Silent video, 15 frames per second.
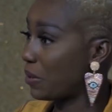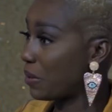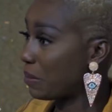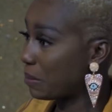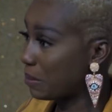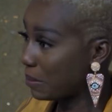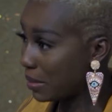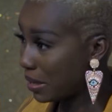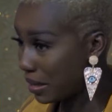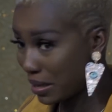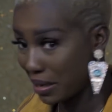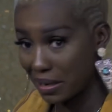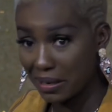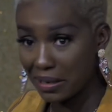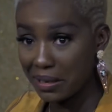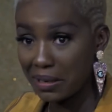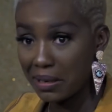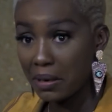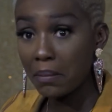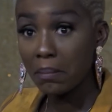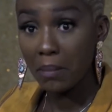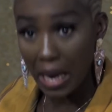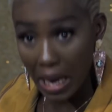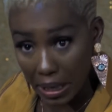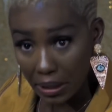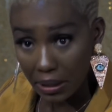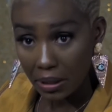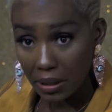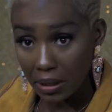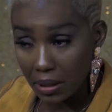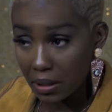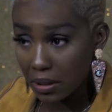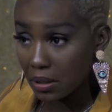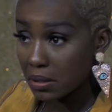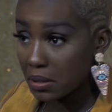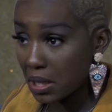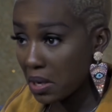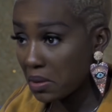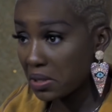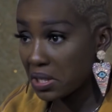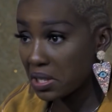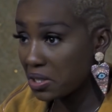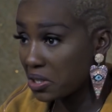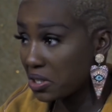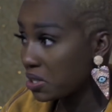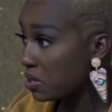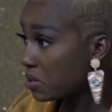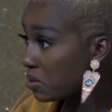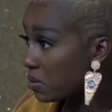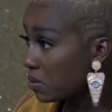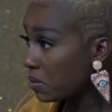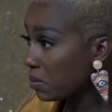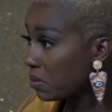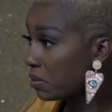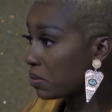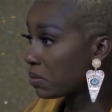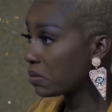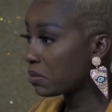for your man. Men, don't see Chito.